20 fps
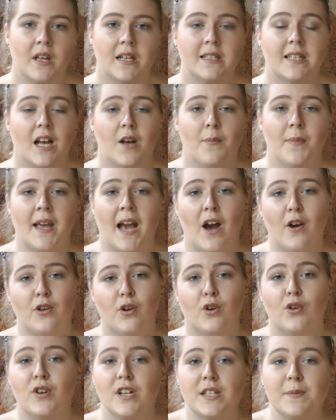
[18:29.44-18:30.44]
tell me how
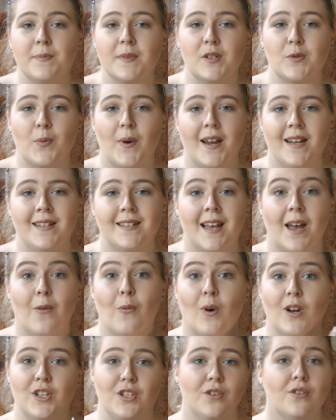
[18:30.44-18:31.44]
your Christmas went and
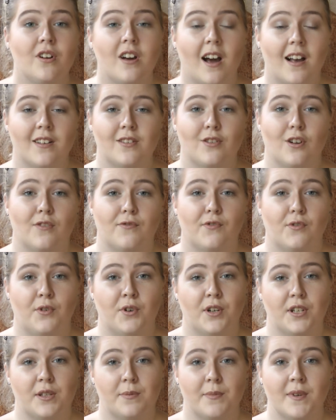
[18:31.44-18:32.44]
what you guys got for
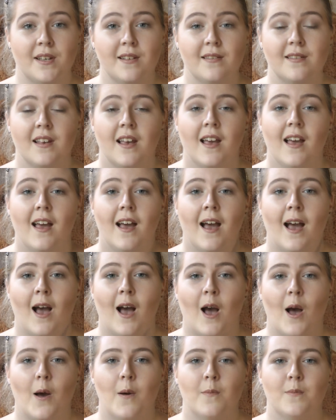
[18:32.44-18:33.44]
Christmas.
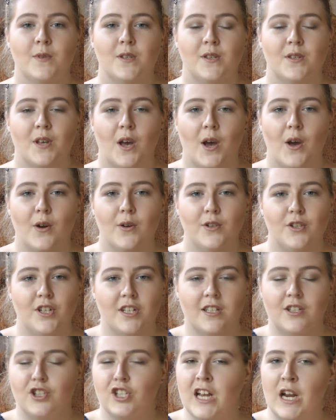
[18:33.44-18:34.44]
So
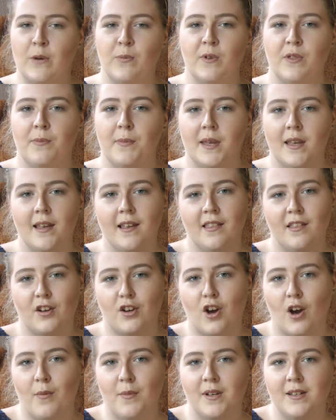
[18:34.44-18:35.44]
just chat with me in the
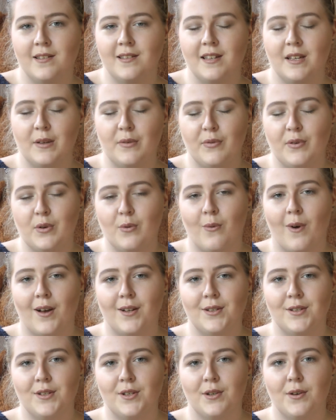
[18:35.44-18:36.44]
comments if you
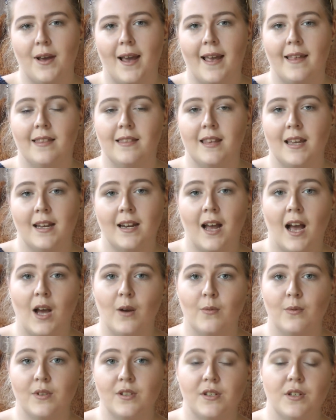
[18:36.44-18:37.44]
want to, and then I
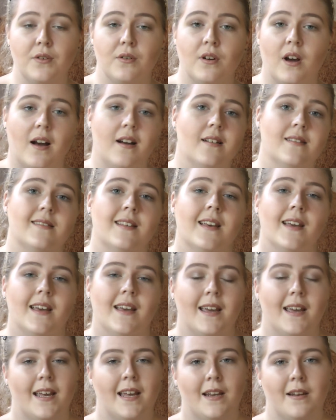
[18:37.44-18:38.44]
will see you guys
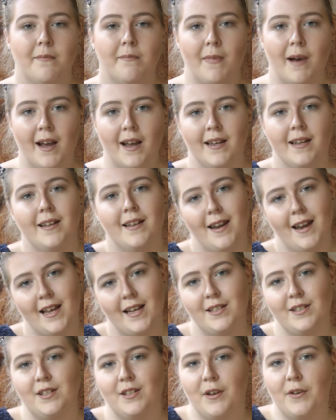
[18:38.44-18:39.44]
in my
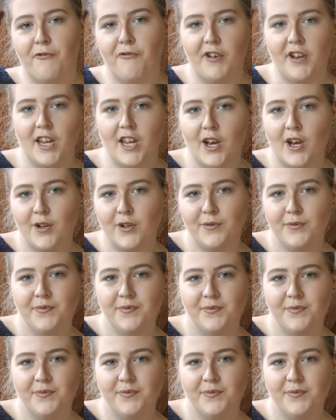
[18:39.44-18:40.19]
next video.